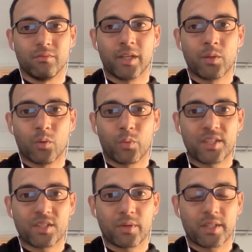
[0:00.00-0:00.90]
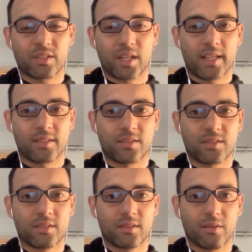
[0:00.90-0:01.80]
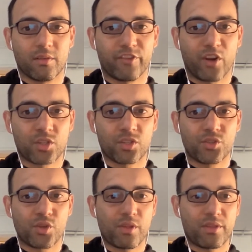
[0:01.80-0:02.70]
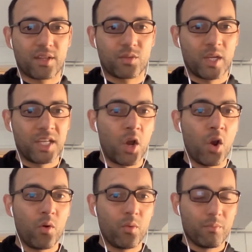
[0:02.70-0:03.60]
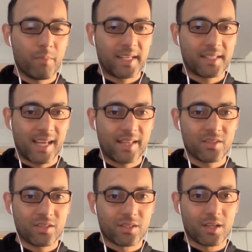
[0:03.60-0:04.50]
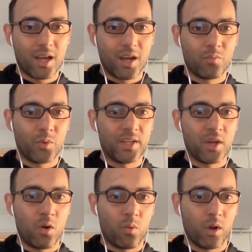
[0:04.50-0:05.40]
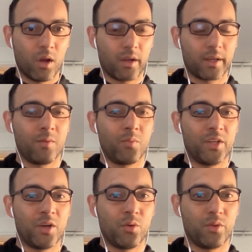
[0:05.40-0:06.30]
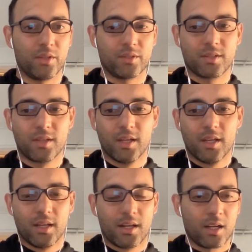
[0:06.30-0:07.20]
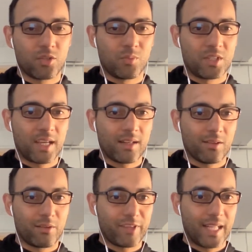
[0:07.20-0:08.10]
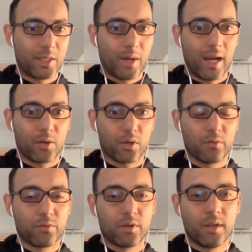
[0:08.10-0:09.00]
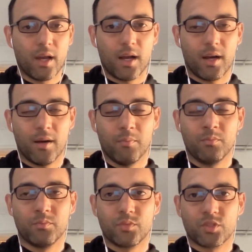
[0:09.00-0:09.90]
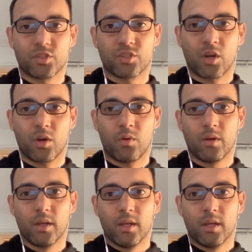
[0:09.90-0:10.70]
Really what we do is focus on doing the things we know make sense and we know work and we know that customers get a lot of value out of. So